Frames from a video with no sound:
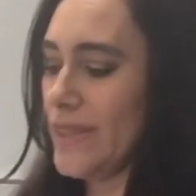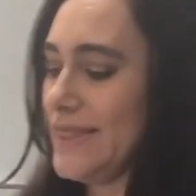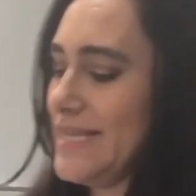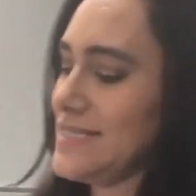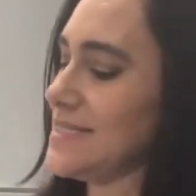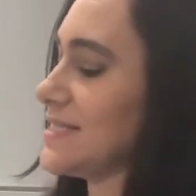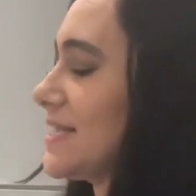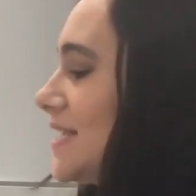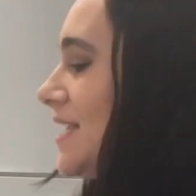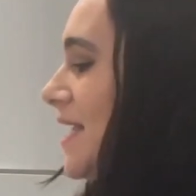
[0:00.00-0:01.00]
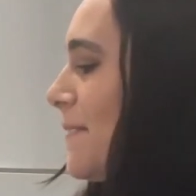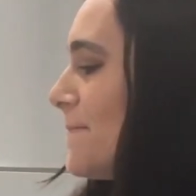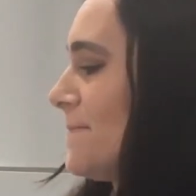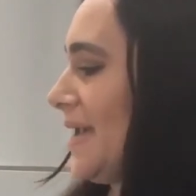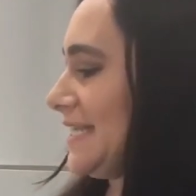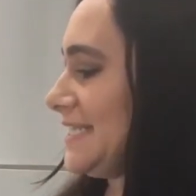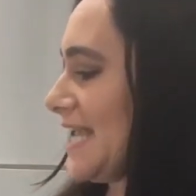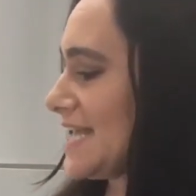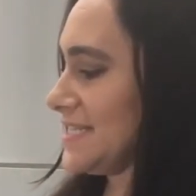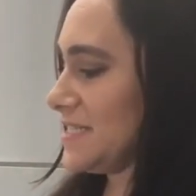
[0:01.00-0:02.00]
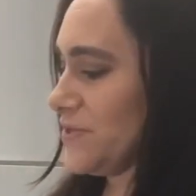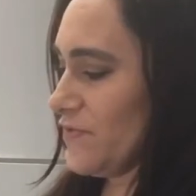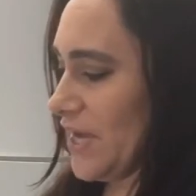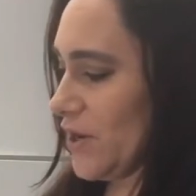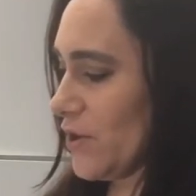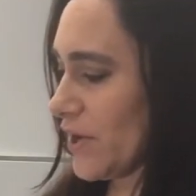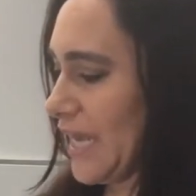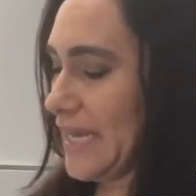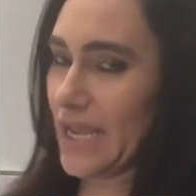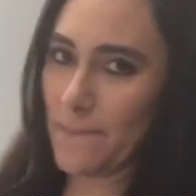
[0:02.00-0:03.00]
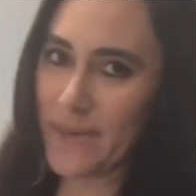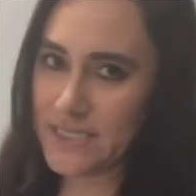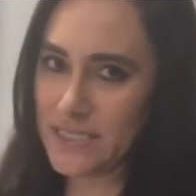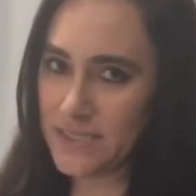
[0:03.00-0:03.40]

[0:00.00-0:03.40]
this matcha certified organic matcha tea.